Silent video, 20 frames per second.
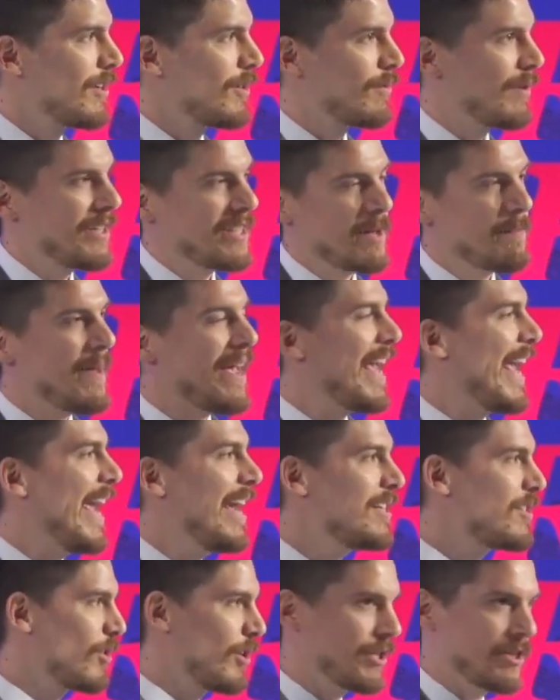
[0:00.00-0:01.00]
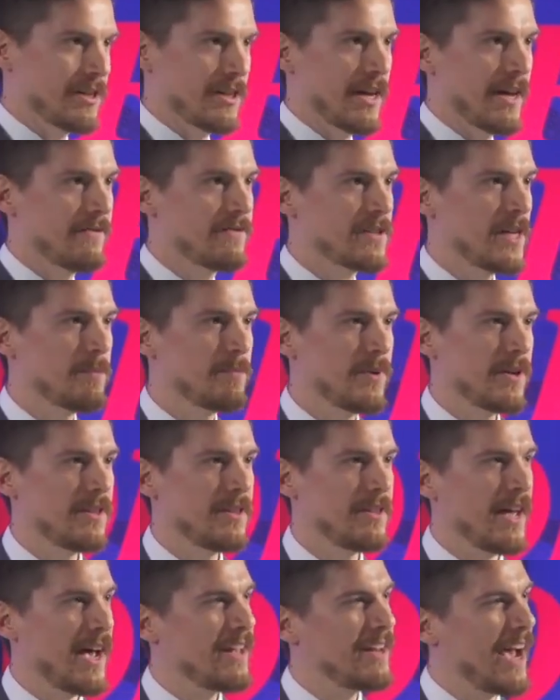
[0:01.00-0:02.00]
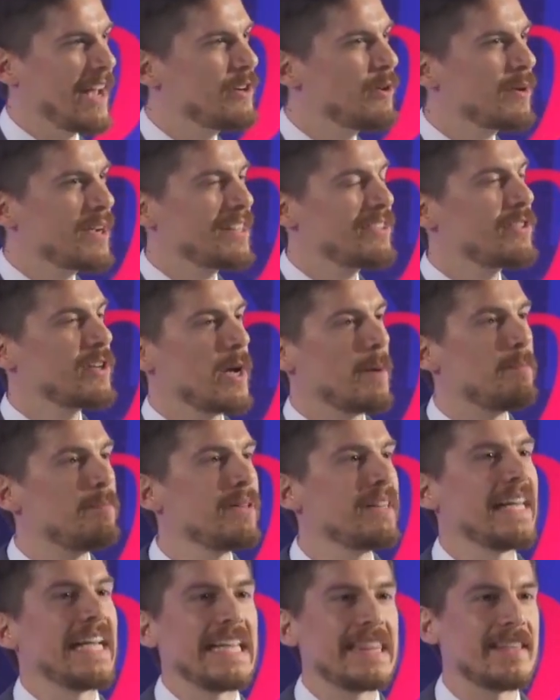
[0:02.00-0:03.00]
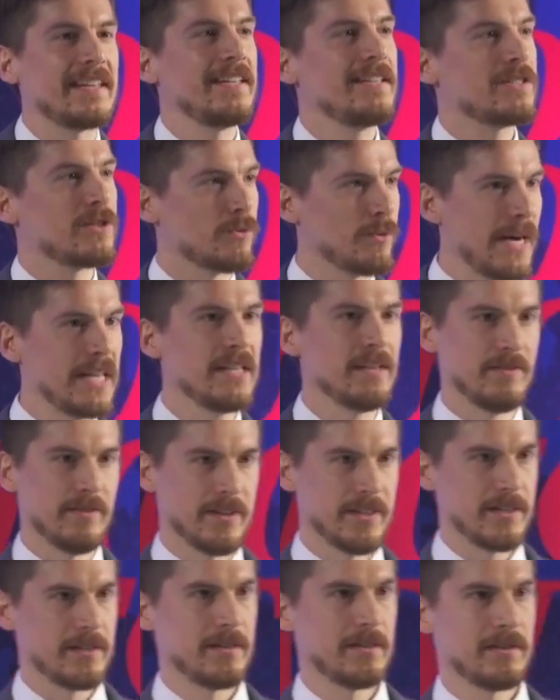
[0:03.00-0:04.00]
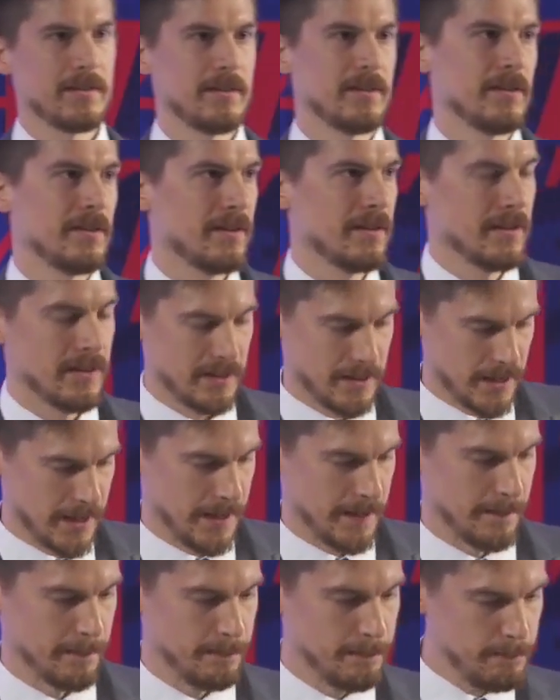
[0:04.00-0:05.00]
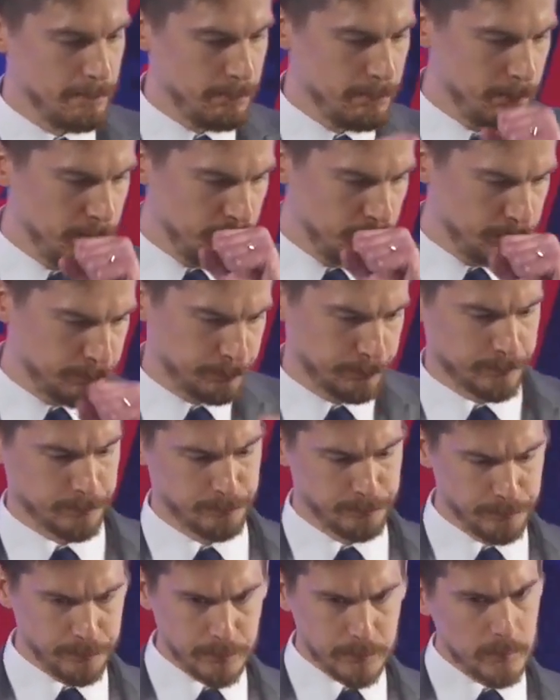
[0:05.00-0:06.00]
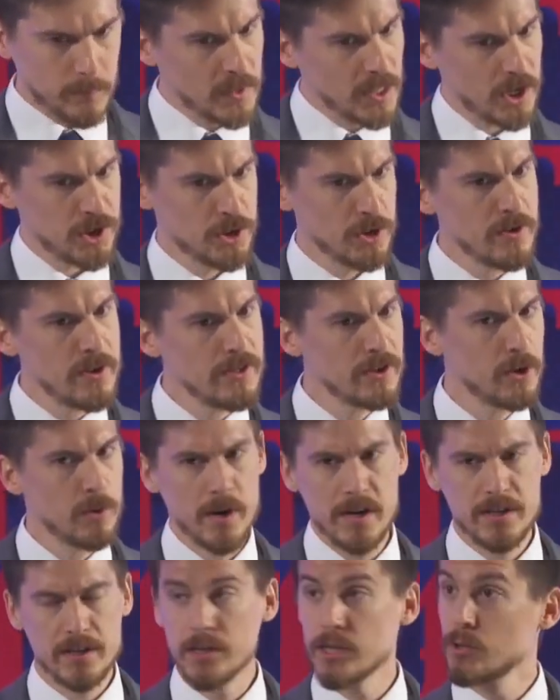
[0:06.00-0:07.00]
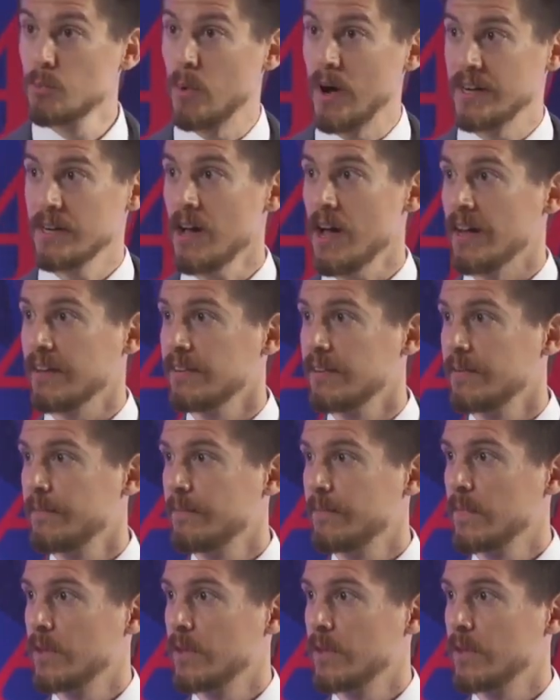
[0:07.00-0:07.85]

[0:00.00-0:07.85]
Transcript: Right? They may hate Dostoevsky, but I don't get the complaint that he's irrelevant. So then the question is, why not?